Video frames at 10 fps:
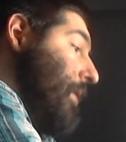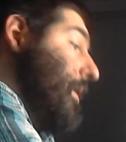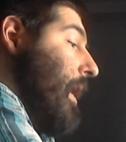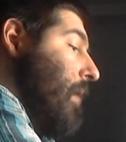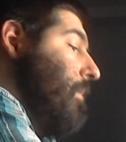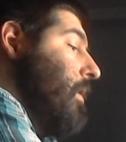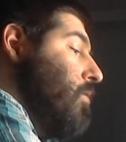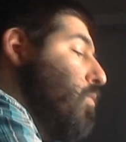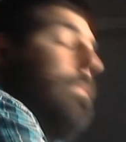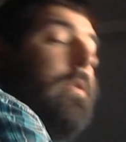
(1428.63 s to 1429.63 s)
And again,
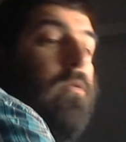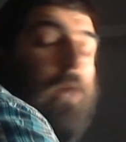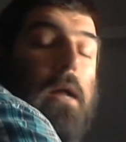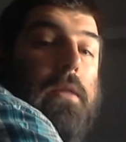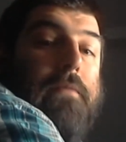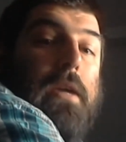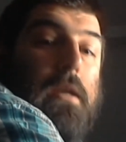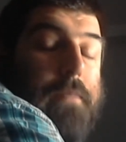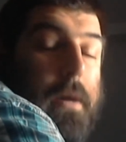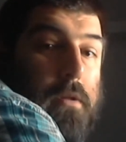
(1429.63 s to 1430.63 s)
because women do not
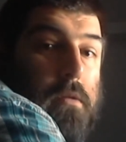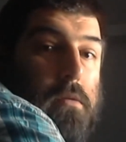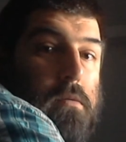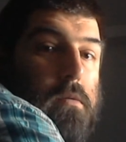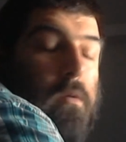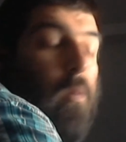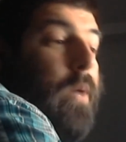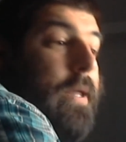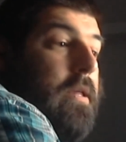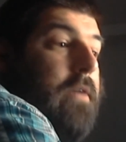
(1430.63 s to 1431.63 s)
live in a bubble.
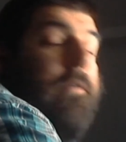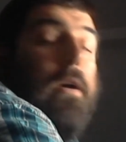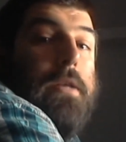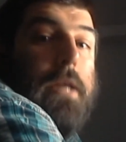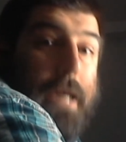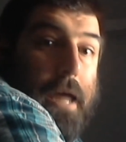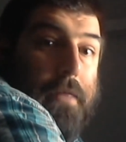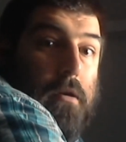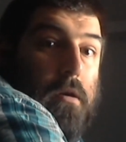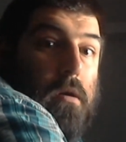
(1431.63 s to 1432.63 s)
We live
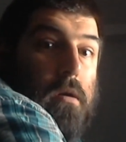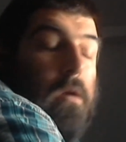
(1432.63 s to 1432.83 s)
together.